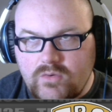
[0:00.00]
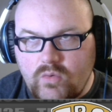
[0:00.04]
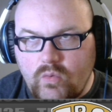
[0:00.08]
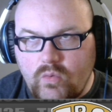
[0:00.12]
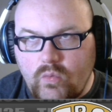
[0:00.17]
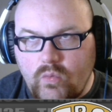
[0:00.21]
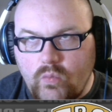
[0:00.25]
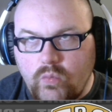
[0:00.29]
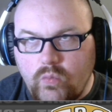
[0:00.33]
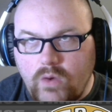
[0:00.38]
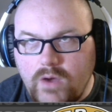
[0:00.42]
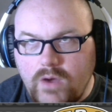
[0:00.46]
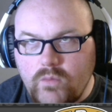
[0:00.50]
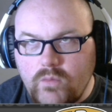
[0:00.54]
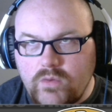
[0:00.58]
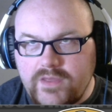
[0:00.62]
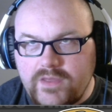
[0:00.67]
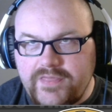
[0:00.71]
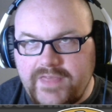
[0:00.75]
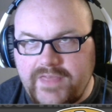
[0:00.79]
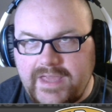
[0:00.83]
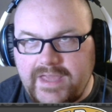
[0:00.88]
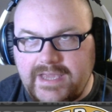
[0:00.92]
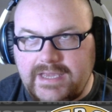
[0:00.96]
What would
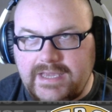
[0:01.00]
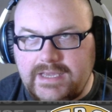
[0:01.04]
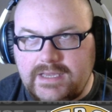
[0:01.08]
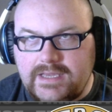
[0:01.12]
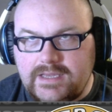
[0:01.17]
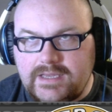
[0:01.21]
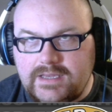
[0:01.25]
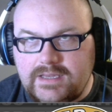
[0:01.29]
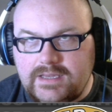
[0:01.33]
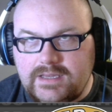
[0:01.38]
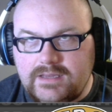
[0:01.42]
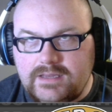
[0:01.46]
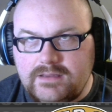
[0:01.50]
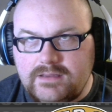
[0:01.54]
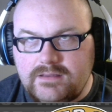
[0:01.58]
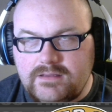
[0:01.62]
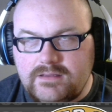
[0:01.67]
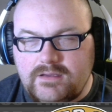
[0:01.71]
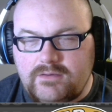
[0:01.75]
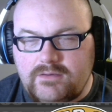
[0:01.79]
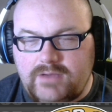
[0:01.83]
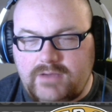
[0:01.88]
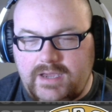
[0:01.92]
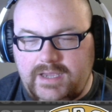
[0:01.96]
they?
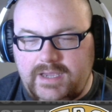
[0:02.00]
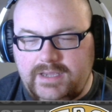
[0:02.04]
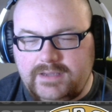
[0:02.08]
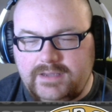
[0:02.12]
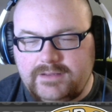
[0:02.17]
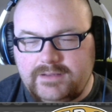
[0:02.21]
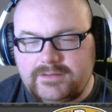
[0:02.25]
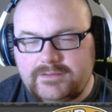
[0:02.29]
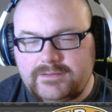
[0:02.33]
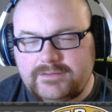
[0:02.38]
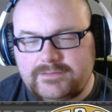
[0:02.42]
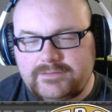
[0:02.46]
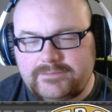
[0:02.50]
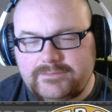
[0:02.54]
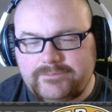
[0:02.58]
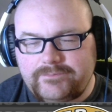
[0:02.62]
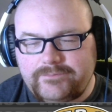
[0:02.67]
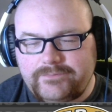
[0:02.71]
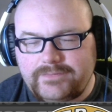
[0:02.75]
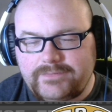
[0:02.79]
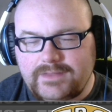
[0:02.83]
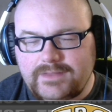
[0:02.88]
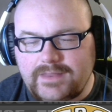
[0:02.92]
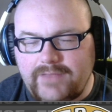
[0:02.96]
Okay,
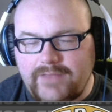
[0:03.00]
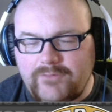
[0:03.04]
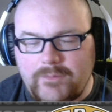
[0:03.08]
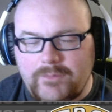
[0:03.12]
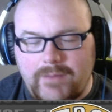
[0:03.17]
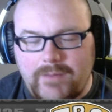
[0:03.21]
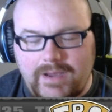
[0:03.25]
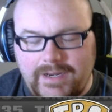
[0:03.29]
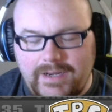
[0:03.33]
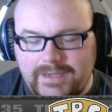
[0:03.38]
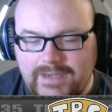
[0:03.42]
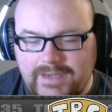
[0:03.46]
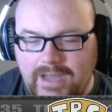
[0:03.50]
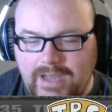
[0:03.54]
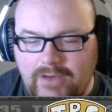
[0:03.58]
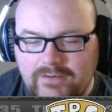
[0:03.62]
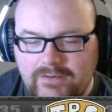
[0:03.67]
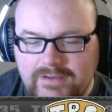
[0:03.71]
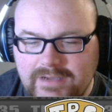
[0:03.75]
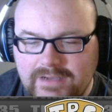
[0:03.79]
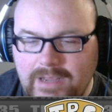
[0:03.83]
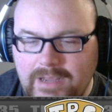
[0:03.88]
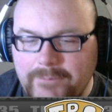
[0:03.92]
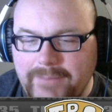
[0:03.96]
never mind. I'll
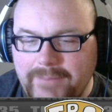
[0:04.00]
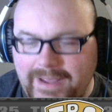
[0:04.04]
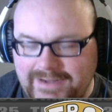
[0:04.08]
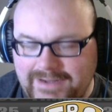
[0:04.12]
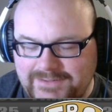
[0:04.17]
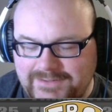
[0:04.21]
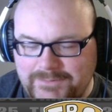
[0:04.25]
come back to